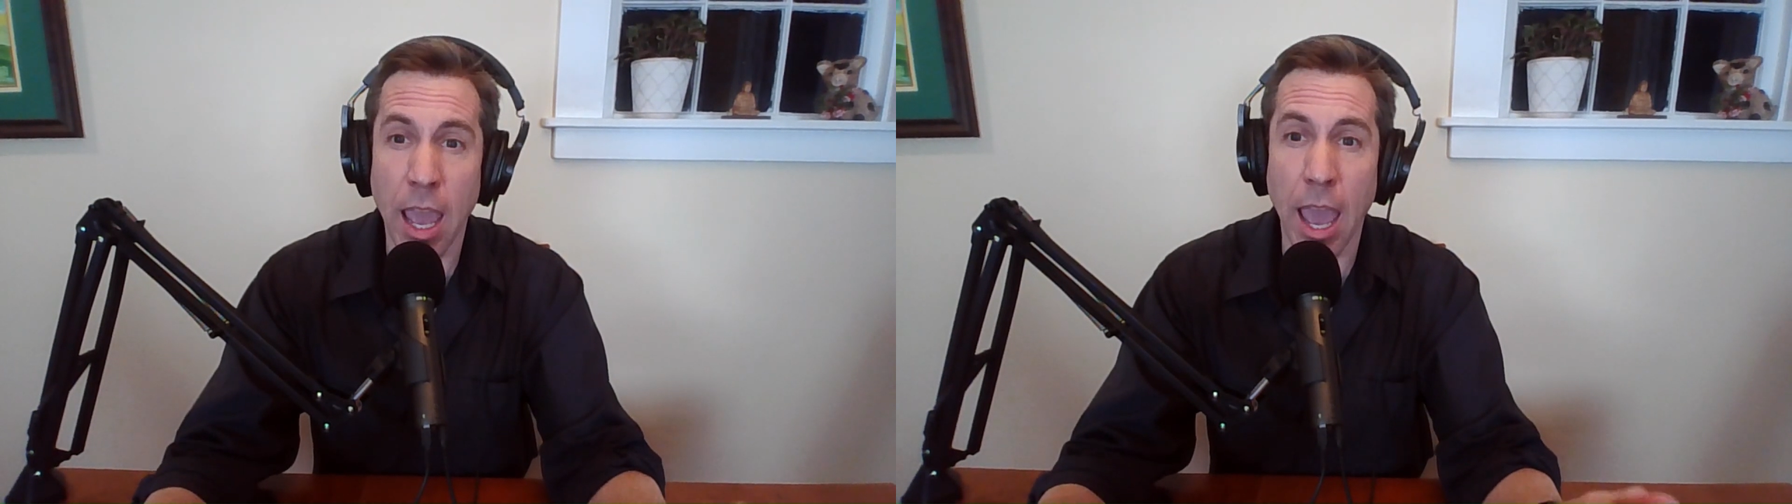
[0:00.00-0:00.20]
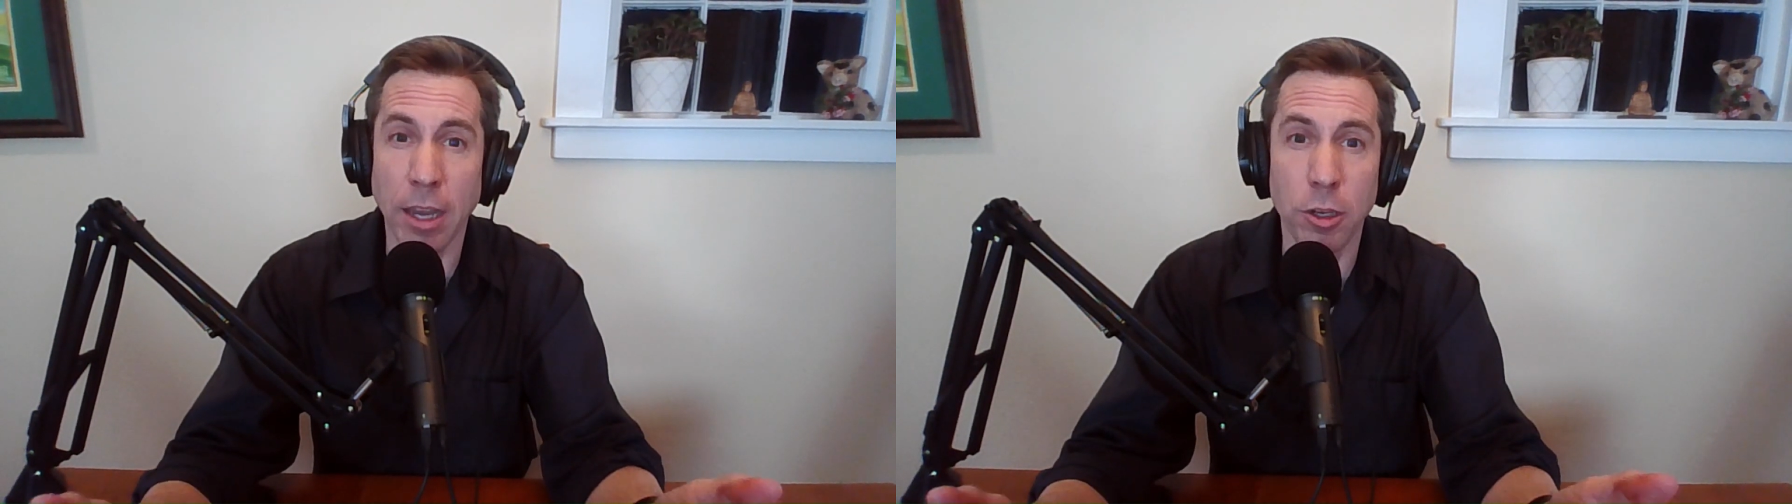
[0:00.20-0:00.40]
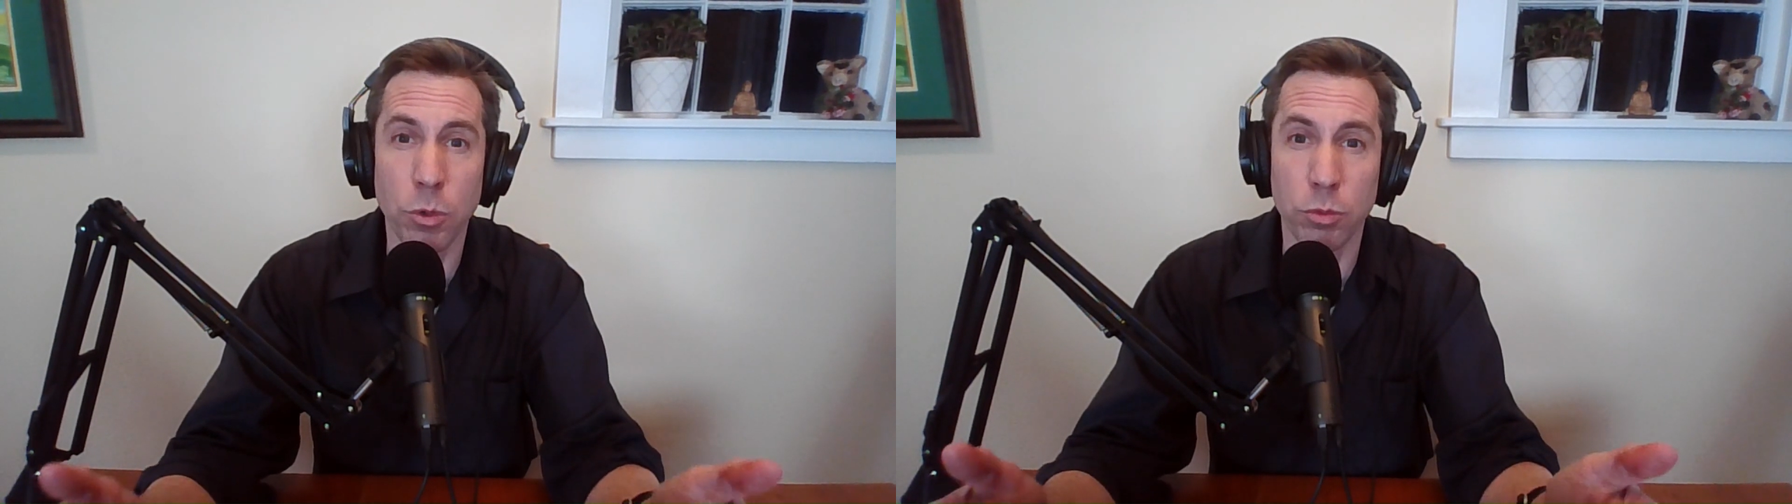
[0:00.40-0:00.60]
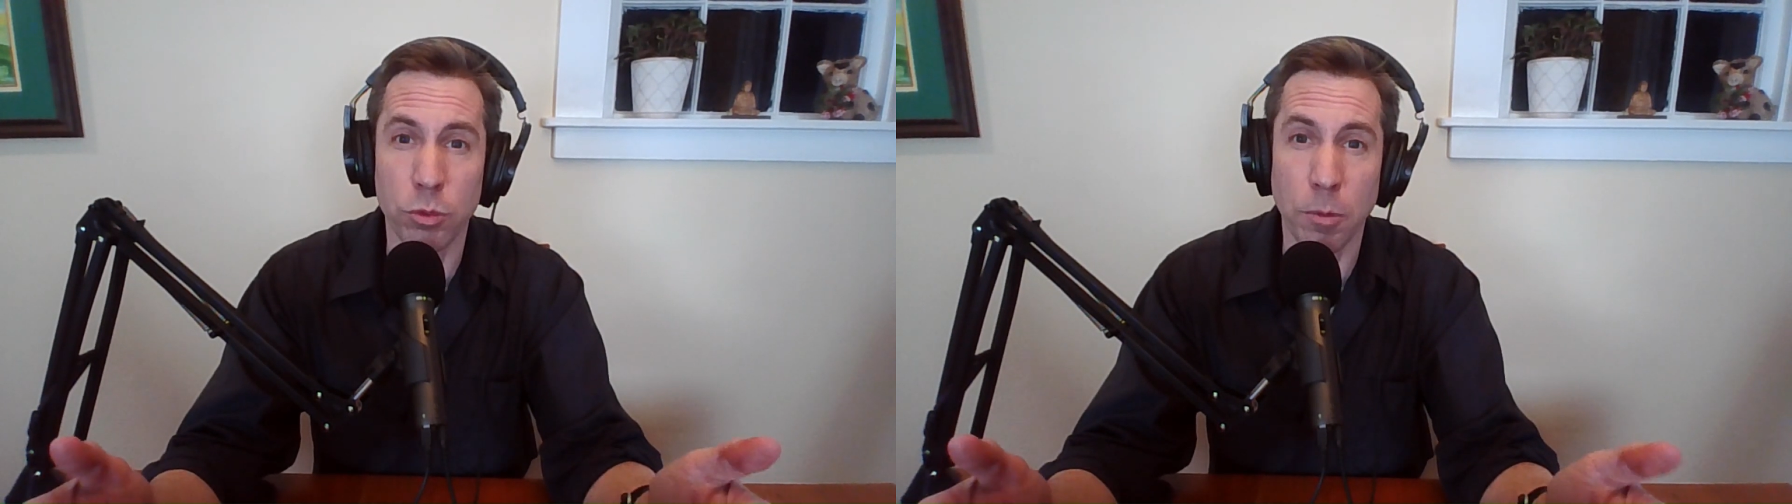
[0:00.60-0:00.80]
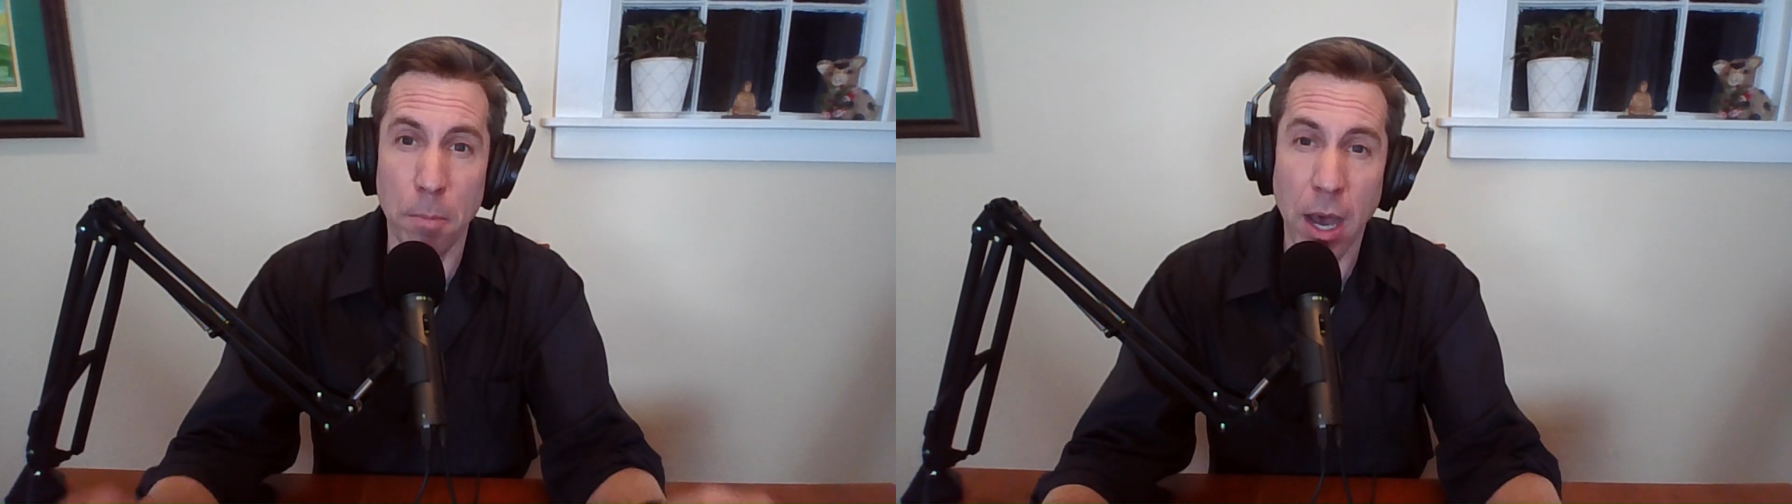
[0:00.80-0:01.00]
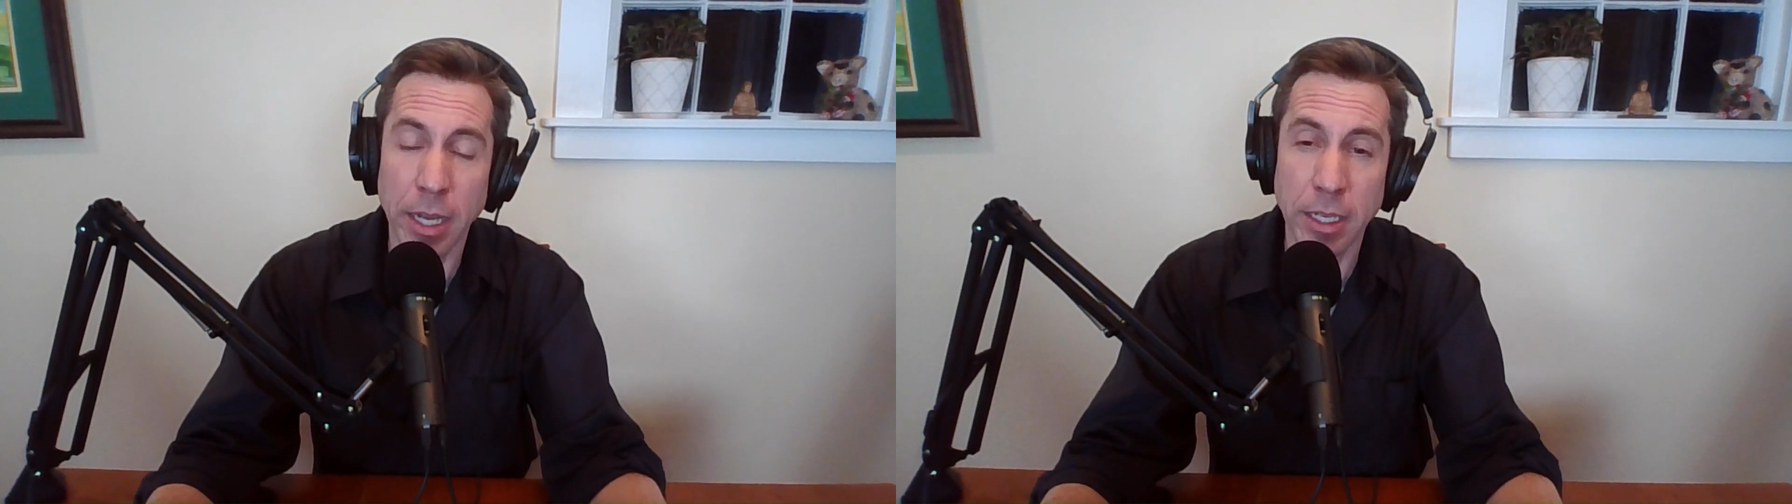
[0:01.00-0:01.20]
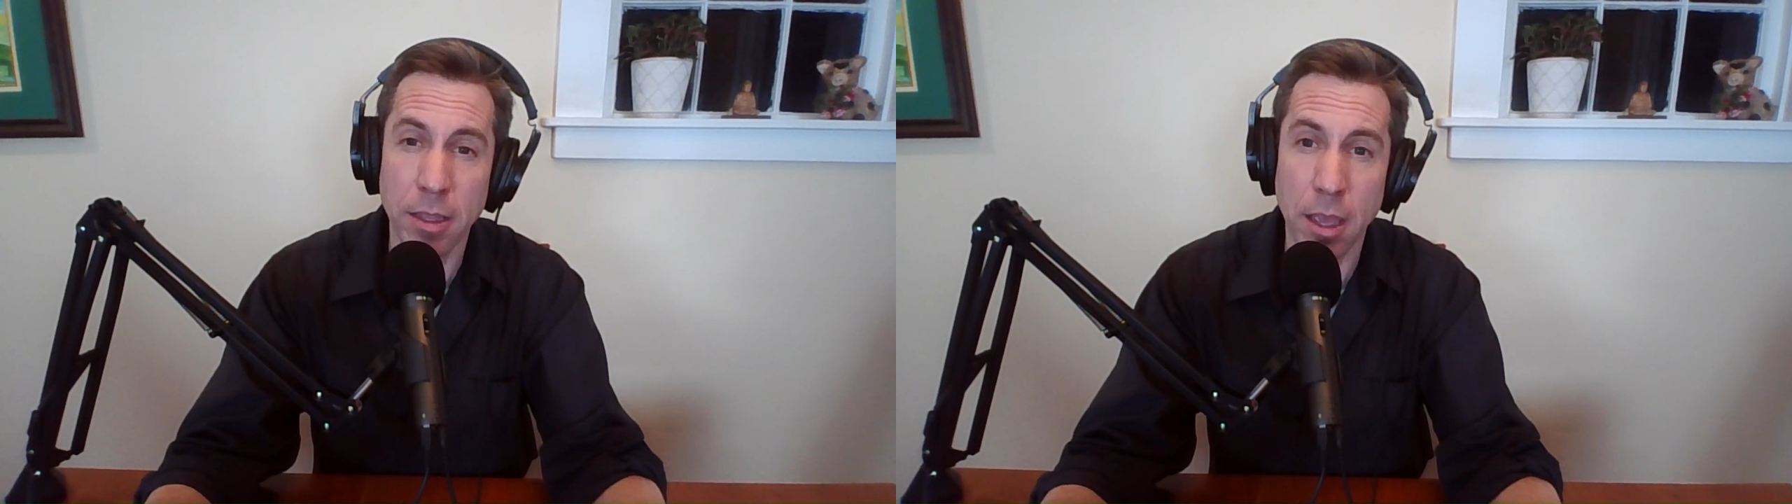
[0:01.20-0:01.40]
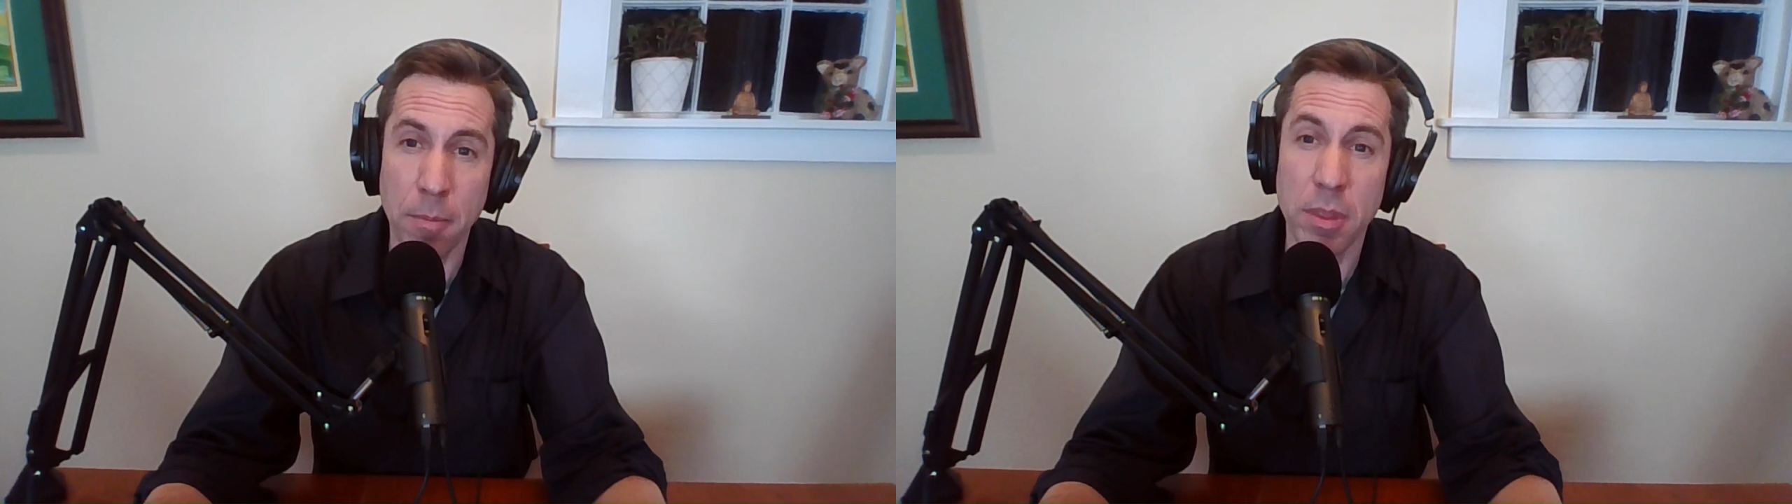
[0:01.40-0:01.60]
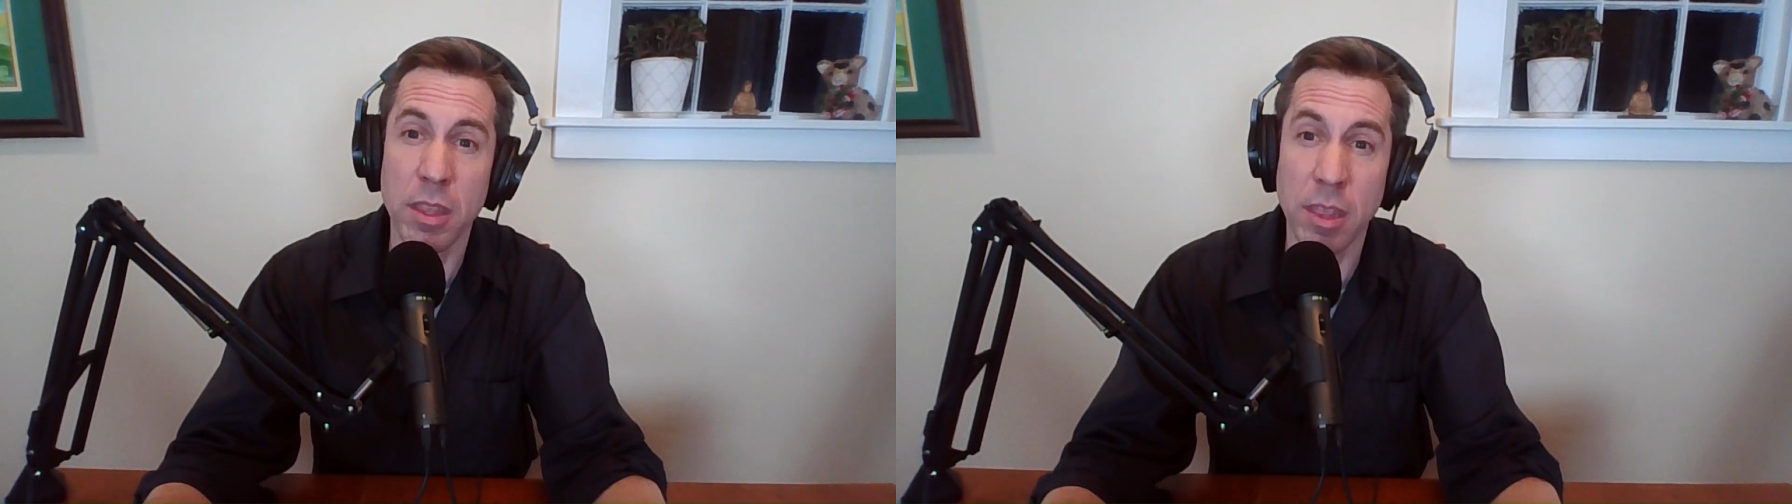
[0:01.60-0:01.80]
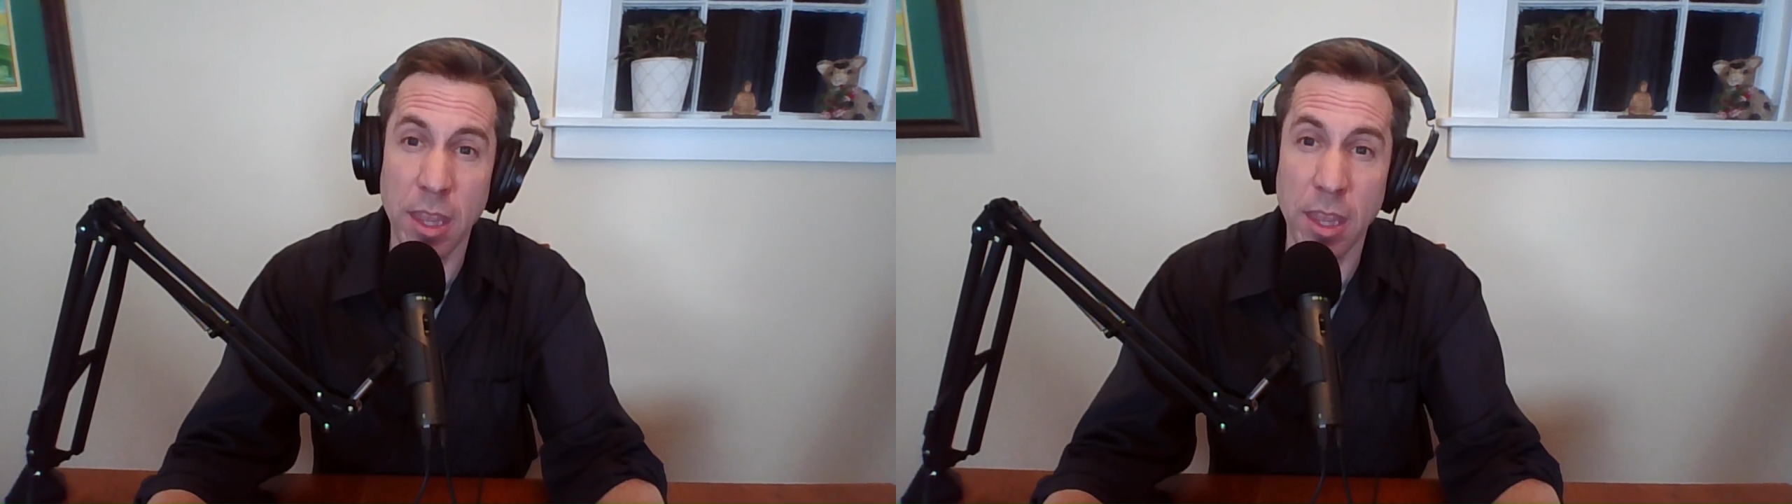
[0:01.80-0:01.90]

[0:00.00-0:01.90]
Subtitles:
and it will remind them that